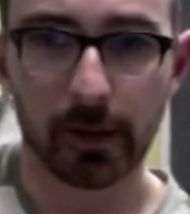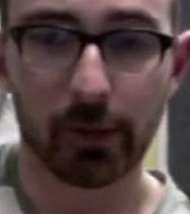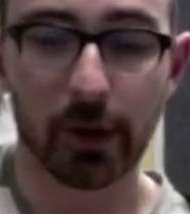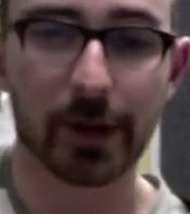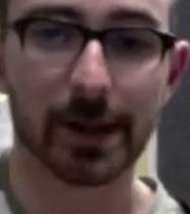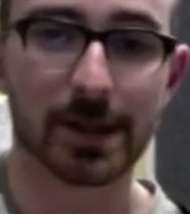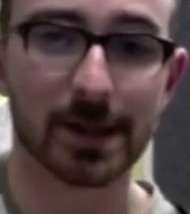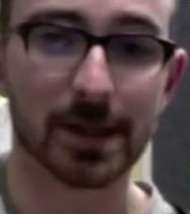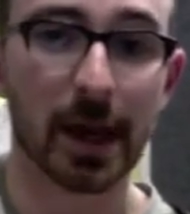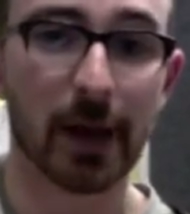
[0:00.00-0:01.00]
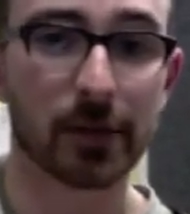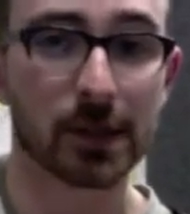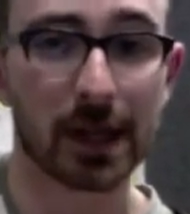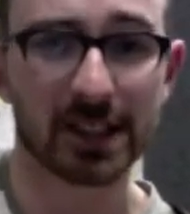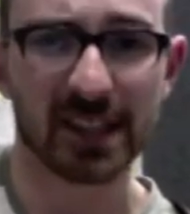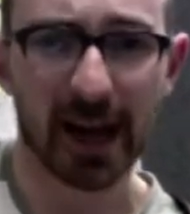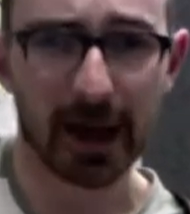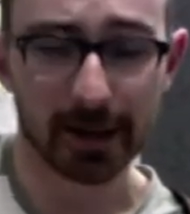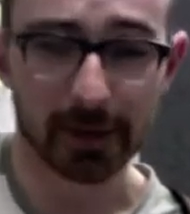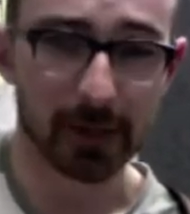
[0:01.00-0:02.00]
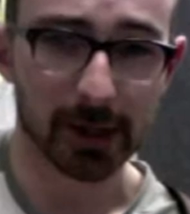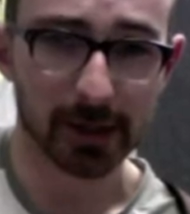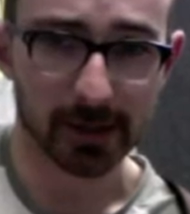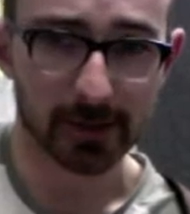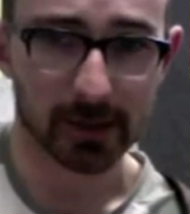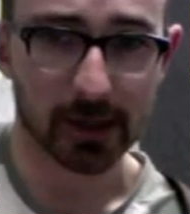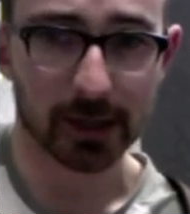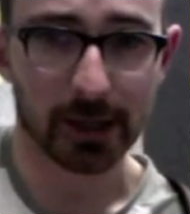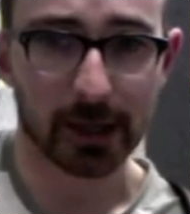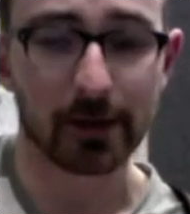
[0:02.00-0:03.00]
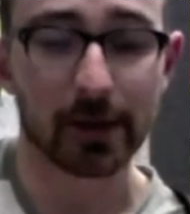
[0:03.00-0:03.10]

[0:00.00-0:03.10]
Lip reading: By the way, this is an F/A, F major 7/A.